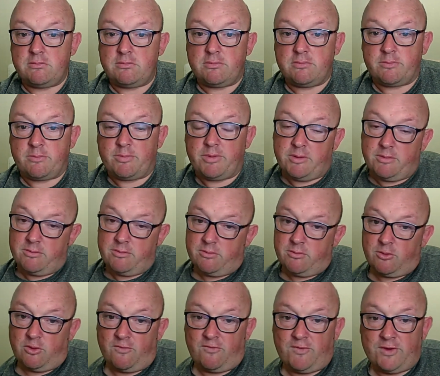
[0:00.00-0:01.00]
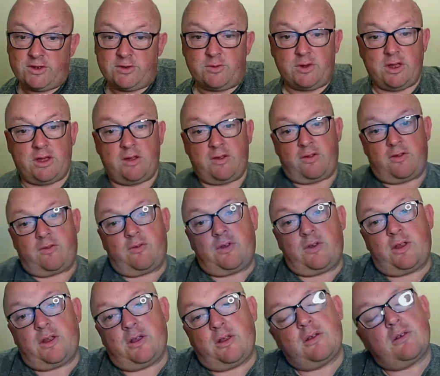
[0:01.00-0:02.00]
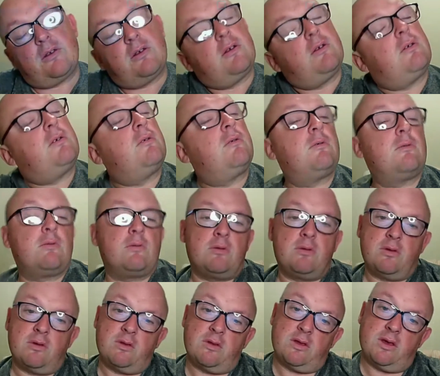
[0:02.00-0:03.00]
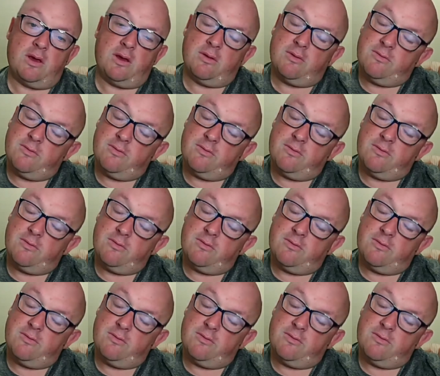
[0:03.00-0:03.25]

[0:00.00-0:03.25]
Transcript: bit more visually stunning. Oh dear.